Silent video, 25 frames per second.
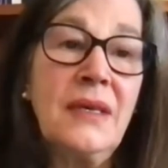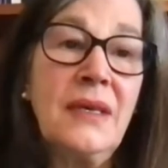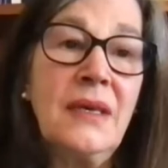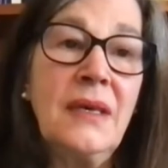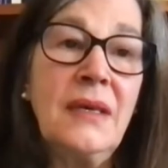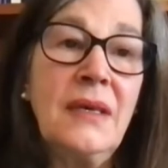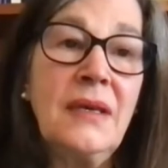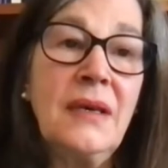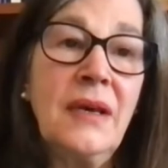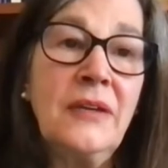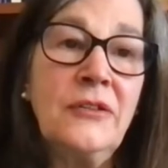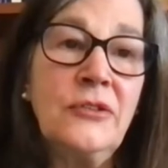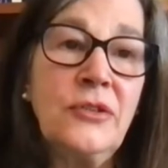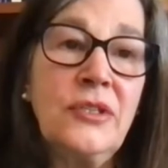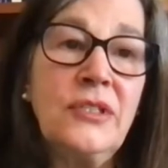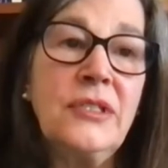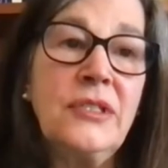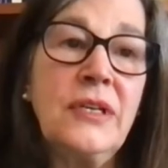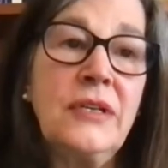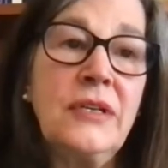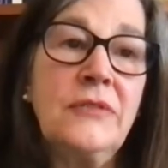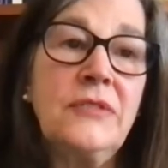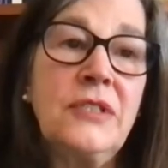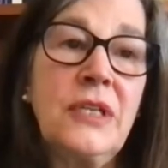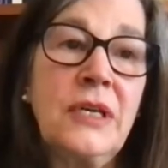In countries
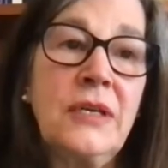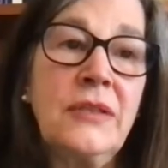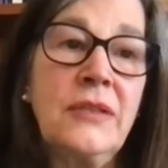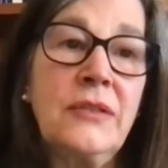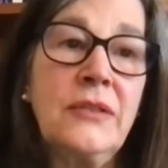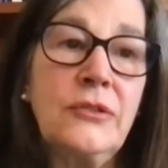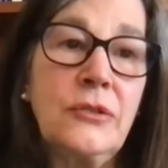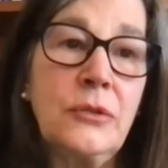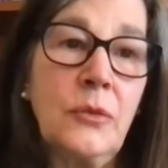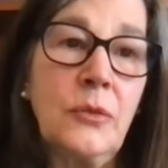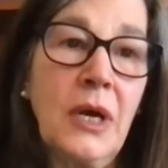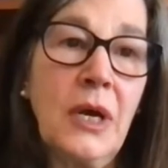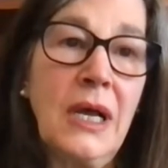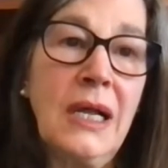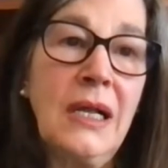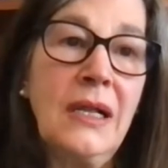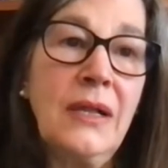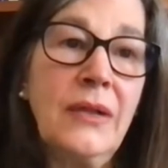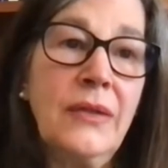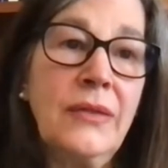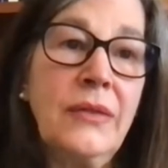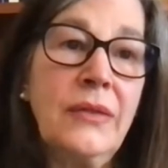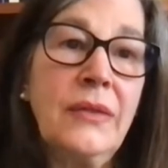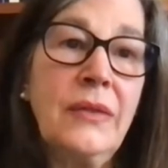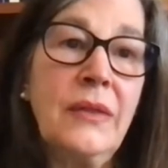that have done this
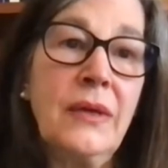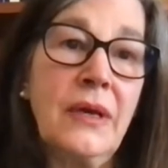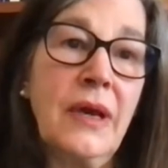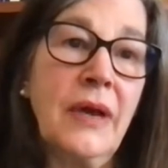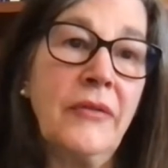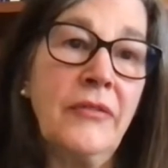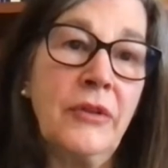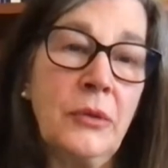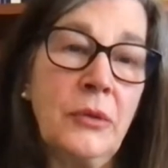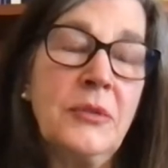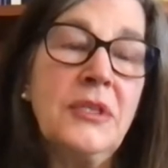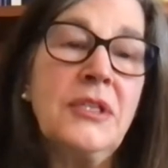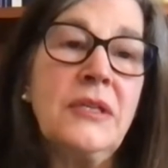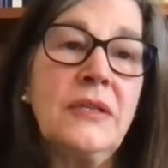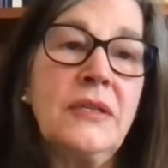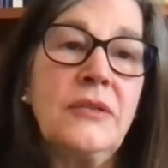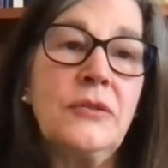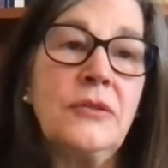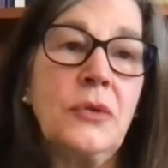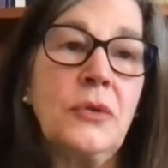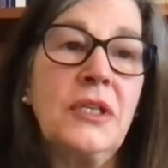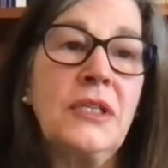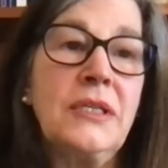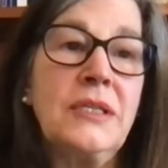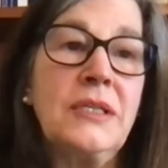well, the government
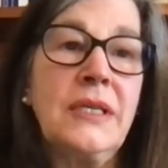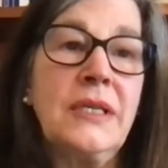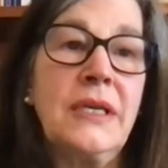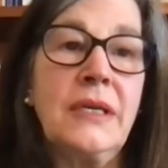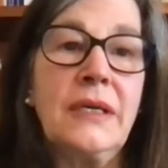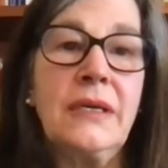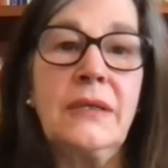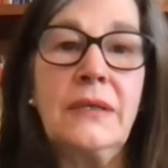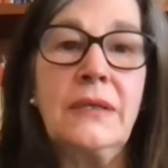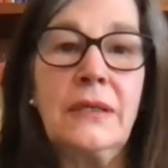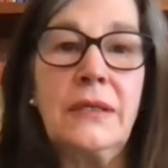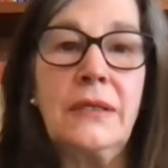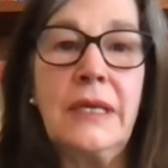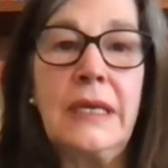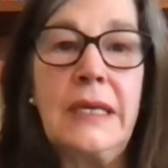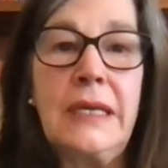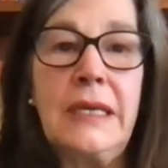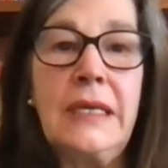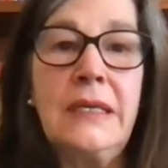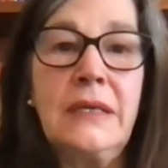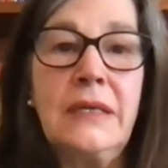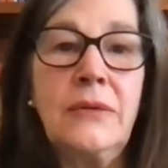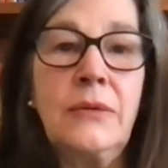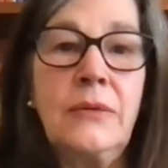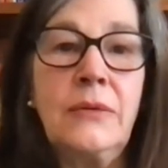has really taken the
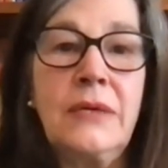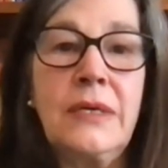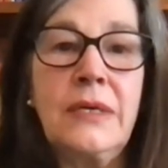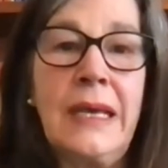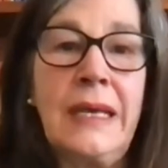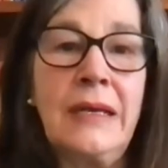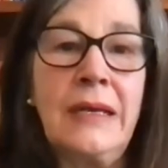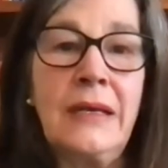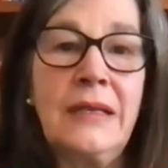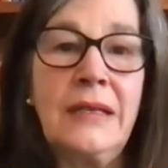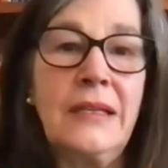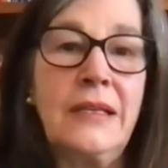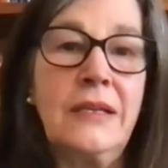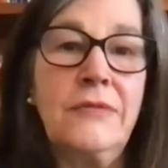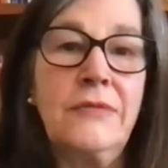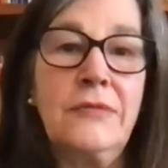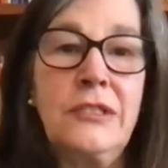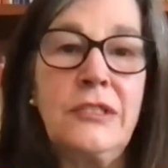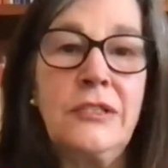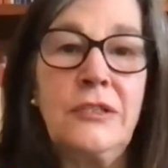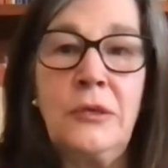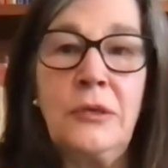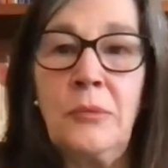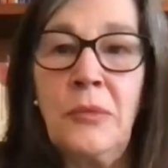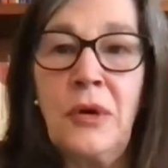lead. We cannot leave it
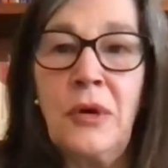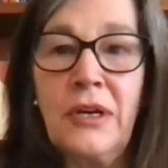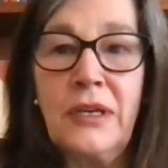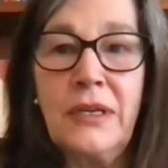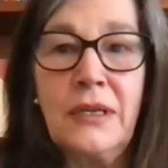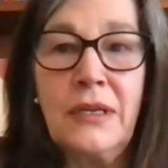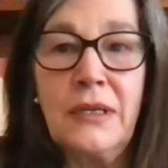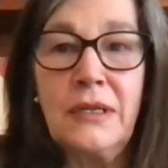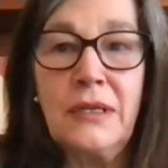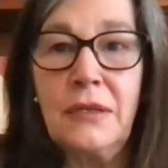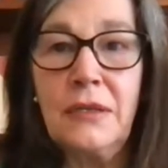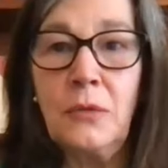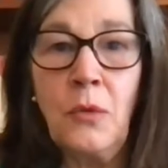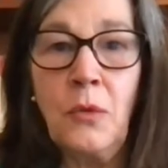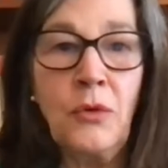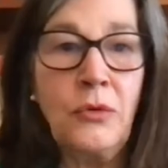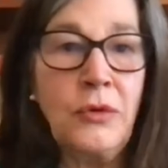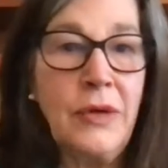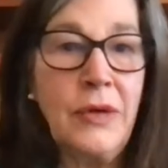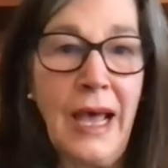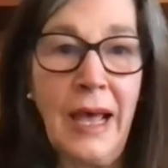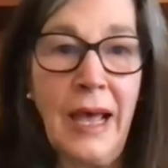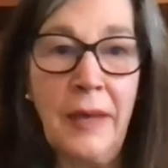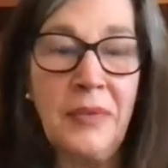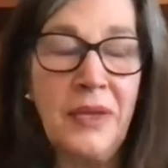to the market. It won't
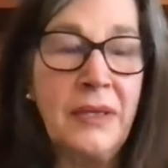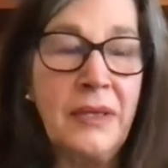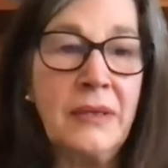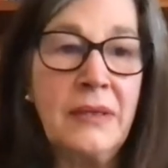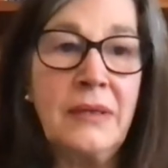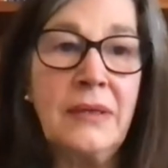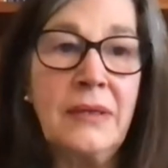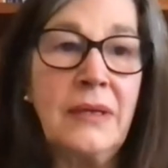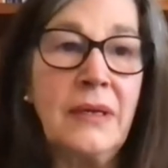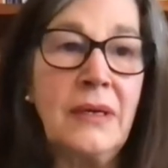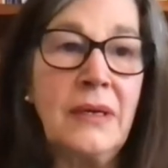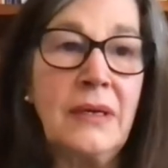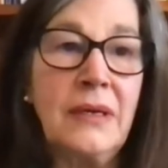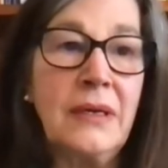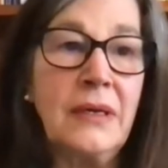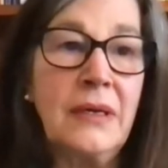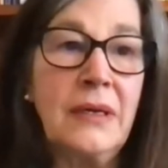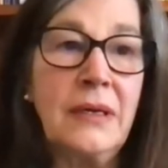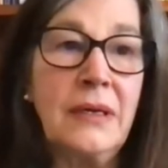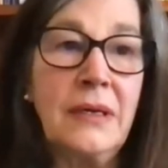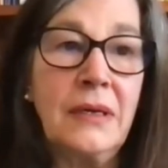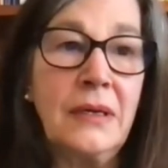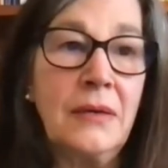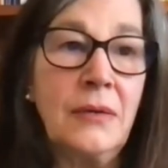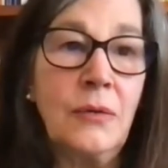happen
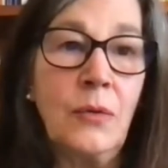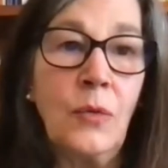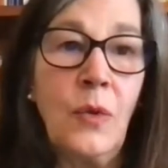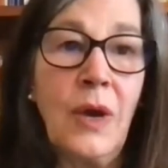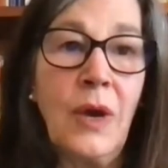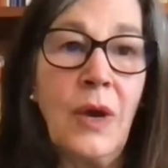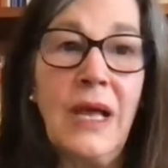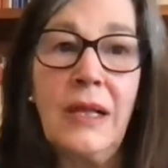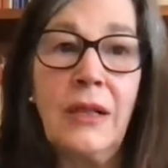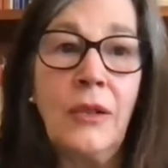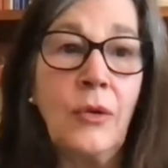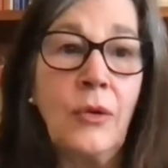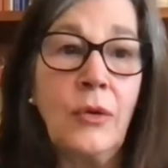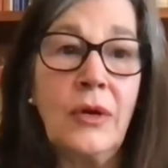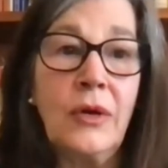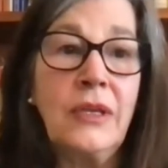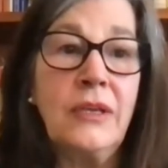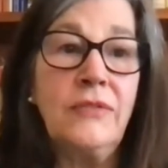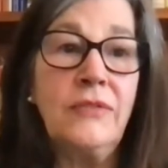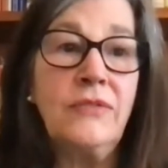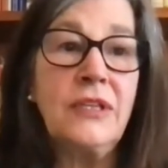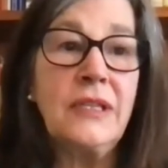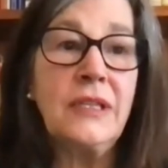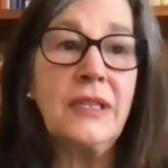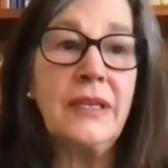well or
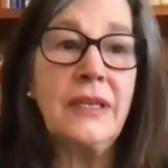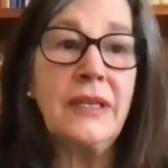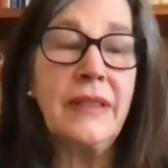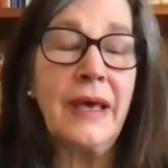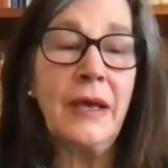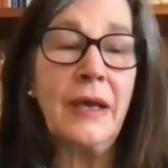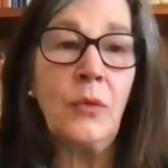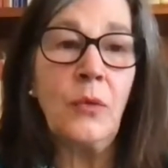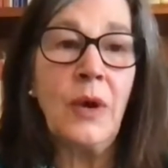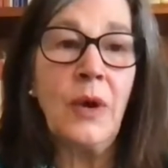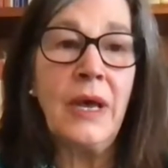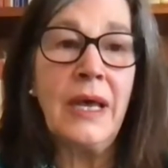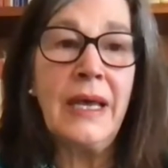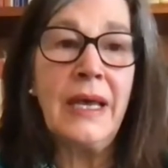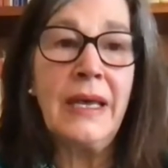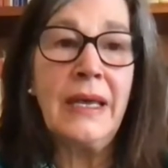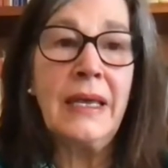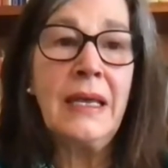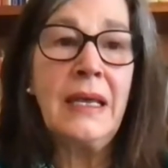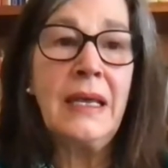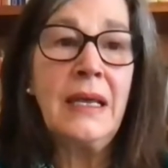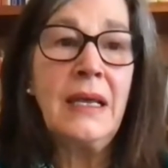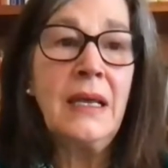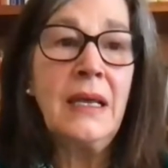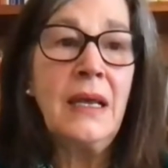evenly that
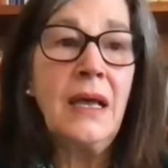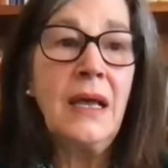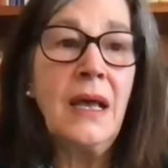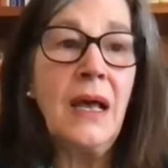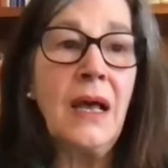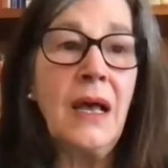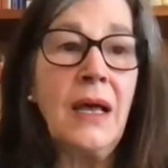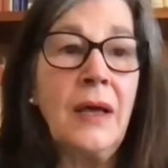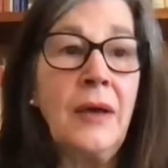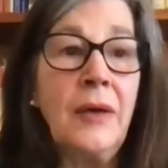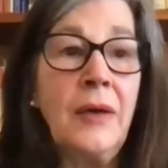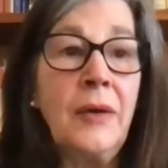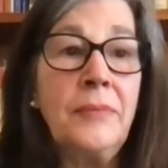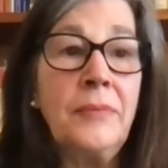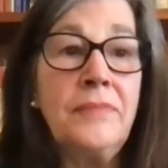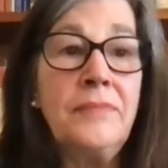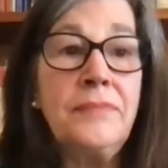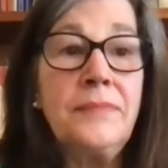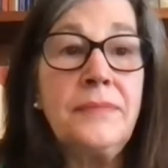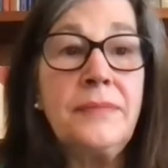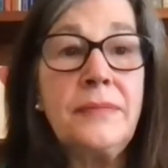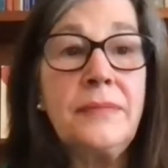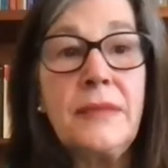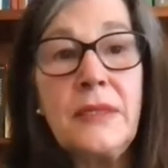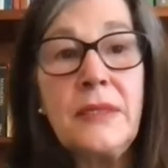way.
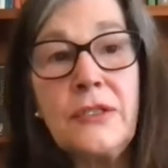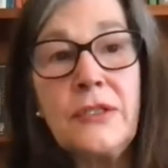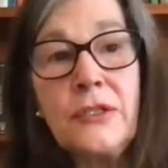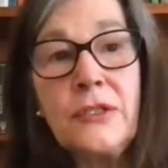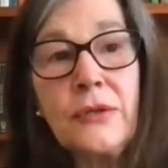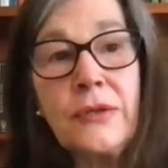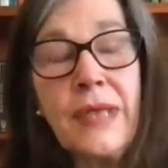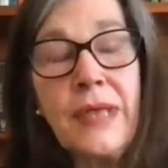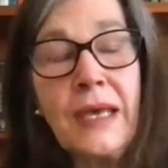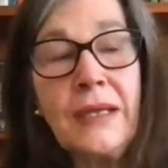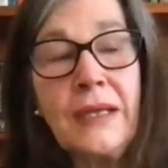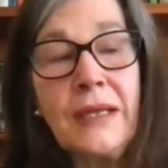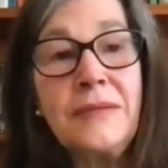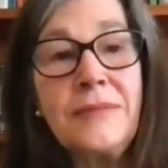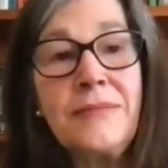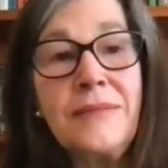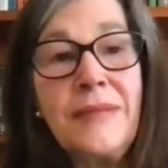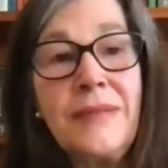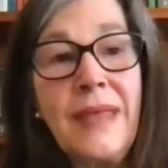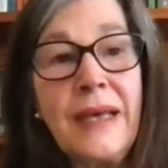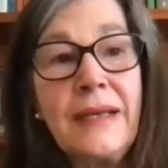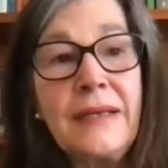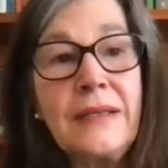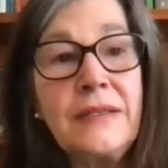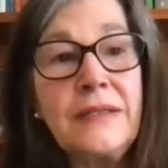So that
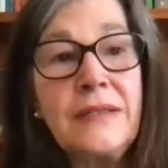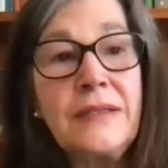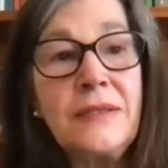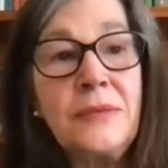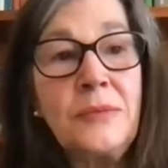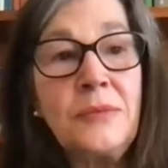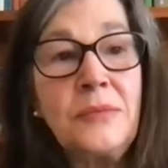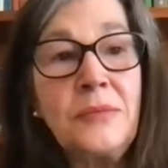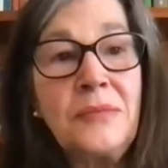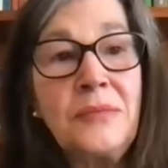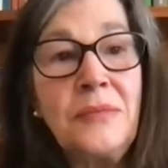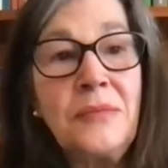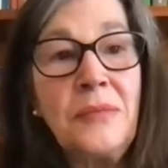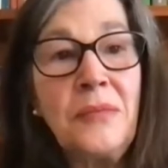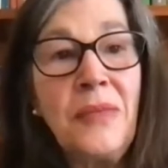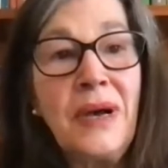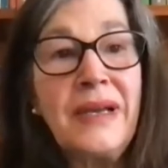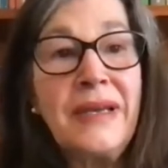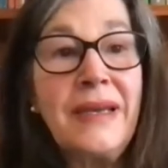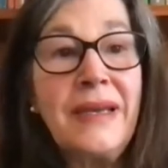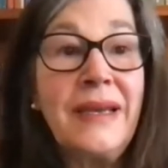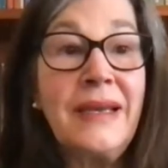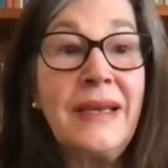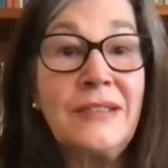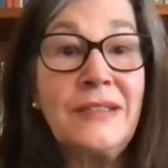is
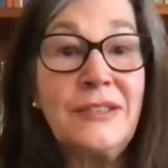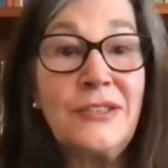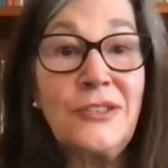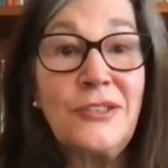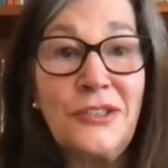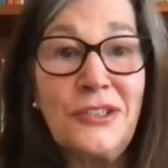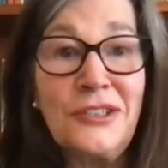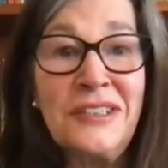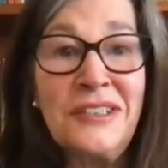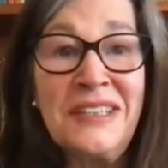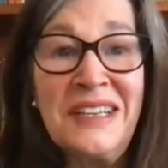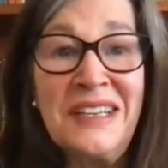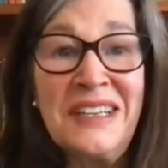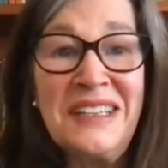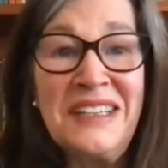my answer.